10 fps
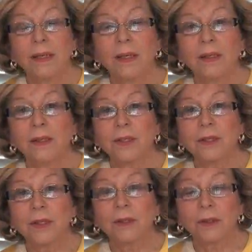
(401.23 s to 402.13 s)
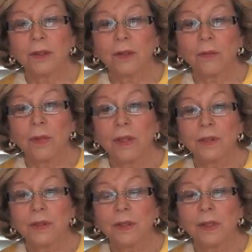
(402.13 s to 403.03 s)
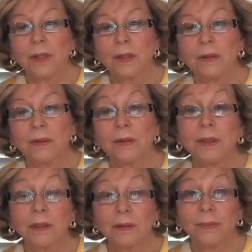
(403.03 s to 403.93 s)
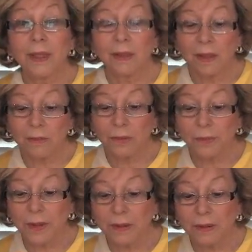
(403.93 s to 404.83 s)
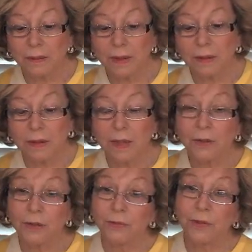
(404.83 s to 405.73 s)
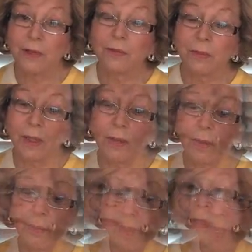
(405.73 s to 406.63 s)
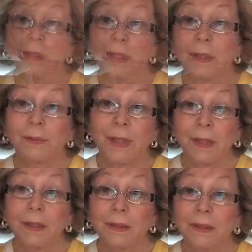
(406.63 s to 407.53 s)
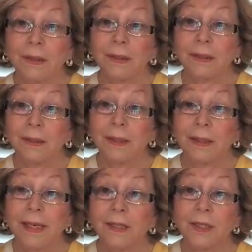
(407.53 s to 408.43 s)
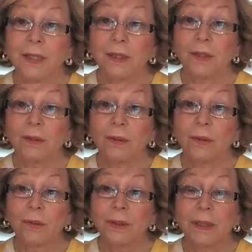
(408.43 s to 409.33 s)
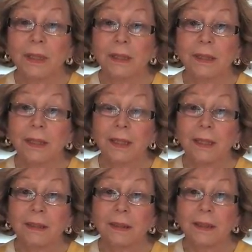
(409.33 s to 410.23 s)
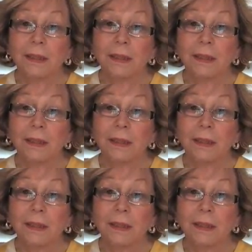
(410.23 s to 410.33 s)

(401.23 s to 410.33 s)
youngest little girl was killed by an automobile not too far from our home. It was a kid, an 18-year-old kid, and